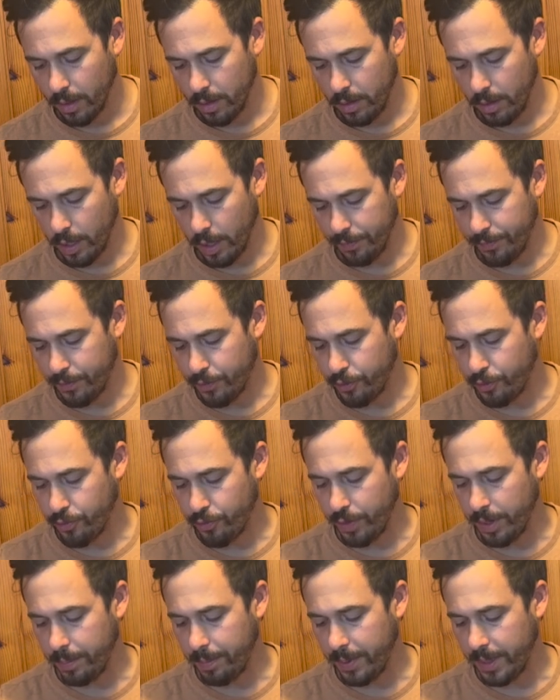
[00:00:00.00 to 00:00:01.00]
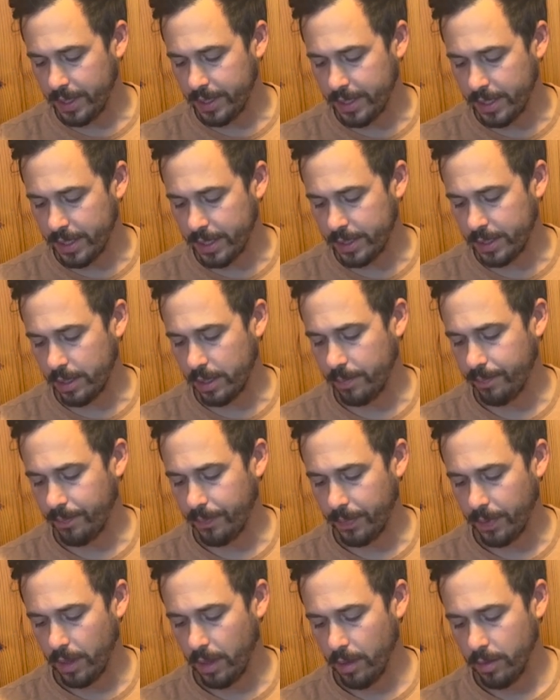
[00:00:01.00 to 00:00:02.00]
you have 3 pieces
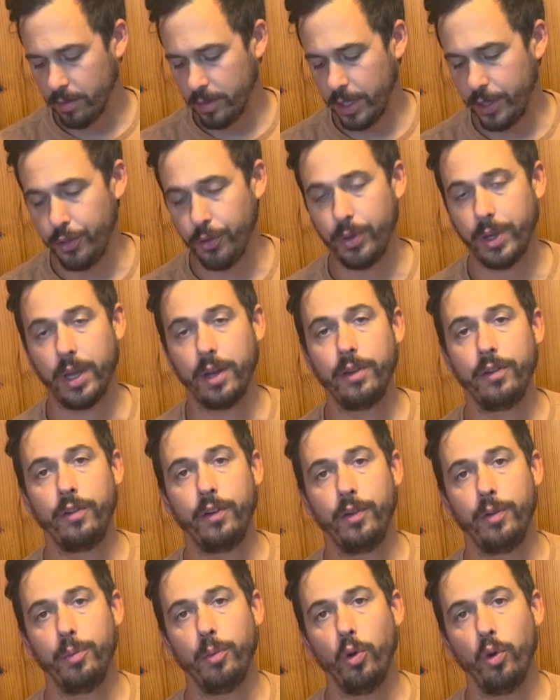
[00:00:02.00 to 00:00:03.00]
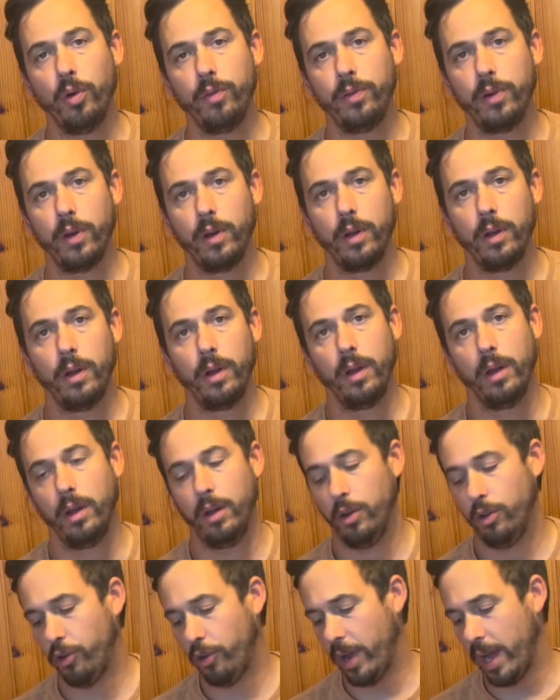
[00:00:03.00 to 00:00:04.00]
that you can remove
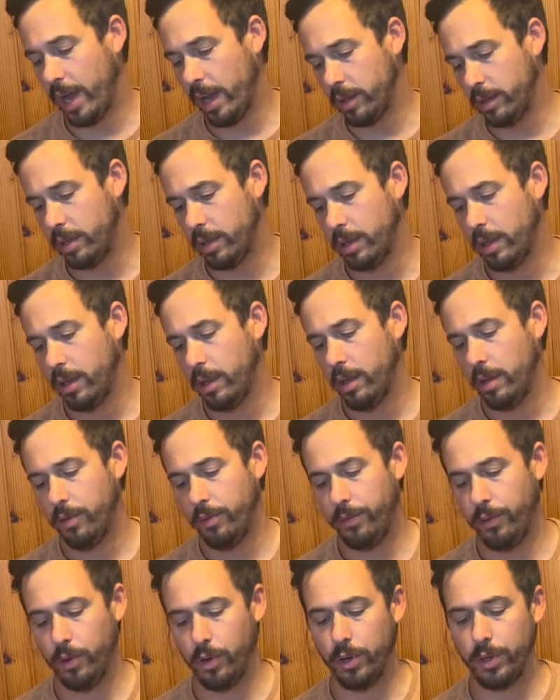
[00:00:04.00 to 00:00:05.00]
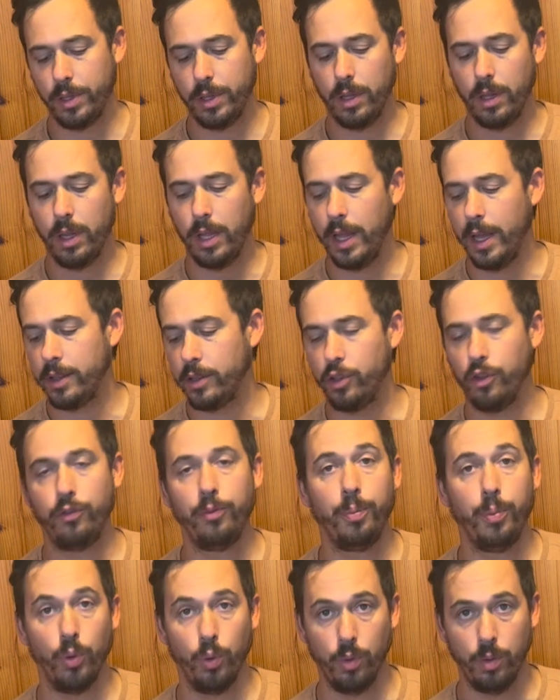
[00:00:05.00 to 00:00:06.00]
or add for the length of
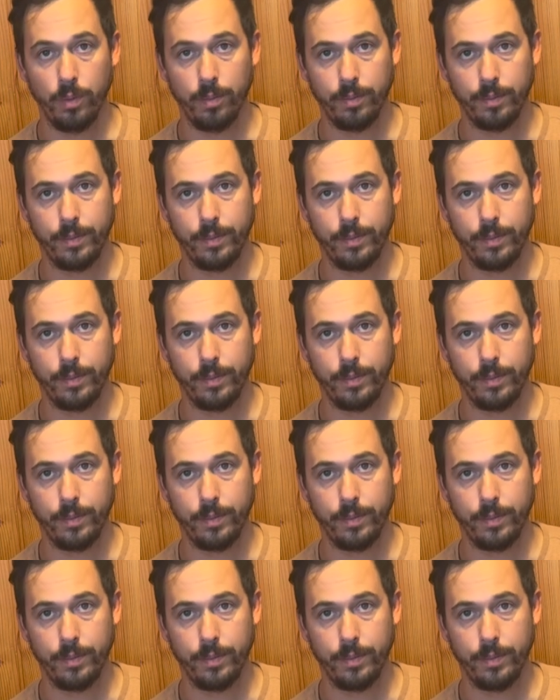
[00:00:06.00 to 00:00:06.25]
pull.